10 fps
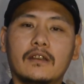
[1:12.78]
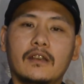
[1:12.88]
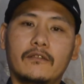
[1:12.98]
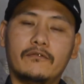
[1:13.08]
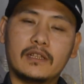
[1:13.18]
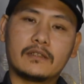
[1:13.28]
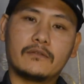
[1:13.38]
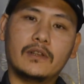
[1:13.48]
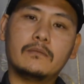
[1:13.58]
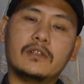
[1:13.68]
if this
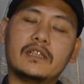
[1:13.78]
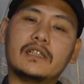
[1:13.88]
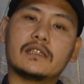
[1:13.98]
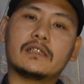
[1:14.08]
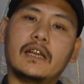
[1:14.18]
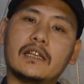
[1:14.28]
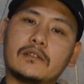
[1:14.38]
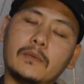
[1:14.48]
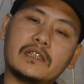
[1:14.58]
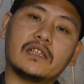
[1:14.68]
film reaches as
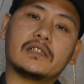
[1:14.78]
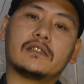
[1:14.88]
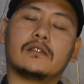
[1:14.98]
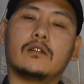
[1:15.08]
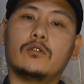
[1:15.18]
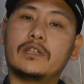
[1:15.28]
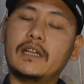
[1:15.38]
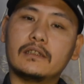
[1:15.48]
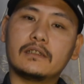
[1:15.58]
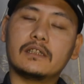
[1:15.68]
much as
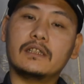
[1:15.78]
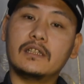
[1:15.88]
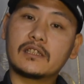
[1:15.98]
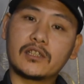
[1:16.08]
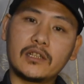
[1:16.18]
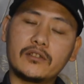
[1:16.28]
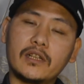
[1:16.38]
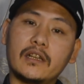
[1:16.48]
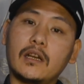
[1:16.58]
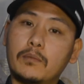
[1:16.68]
audience in this country
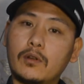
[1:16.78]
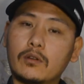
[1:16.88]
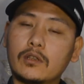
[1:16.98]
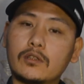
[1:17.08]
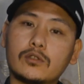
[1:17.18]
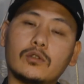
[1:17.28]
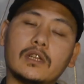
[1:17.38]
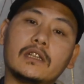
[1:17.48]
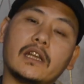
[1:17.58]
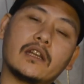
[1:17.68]
and abroad so
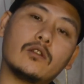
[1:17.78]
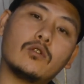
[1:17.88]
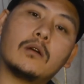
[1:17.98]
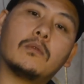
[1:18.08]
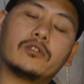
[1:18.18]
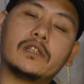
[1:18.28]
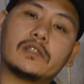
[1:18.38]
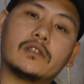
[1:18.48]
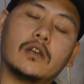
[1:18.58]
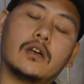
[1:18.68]
that they can know about
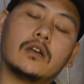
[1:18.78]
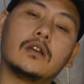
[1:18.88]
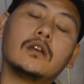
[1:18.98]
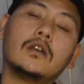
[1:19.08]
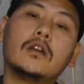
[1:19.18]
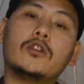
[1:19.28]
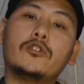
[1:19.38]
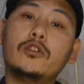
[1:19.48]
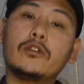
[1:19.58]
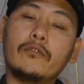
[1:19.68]
this uh,
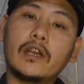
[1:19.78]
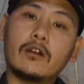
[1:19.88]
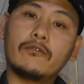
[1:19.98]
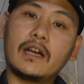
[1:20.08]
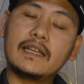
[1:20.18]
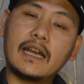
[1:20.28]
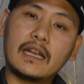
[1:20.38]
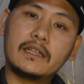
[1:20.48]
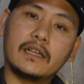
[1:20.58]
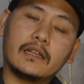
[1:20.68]
unique way of honey
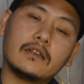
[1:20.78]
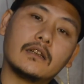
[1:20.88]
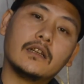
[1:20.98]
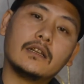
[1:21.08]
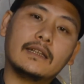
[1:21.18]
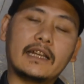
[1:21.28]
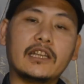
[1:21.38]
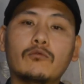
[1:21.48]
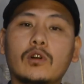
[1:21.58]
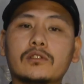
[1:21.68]
hunting that
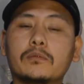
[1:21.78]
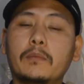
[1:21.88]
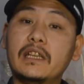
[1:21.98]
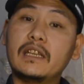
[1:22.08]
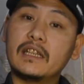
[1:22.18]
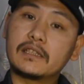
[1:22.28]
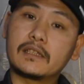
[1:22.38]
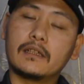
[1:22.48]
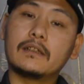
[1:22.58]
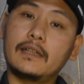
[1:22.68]
involves many
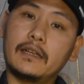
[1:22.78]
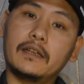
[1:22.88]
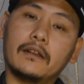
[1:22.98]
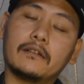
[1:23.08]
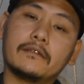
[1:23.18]
risk taking.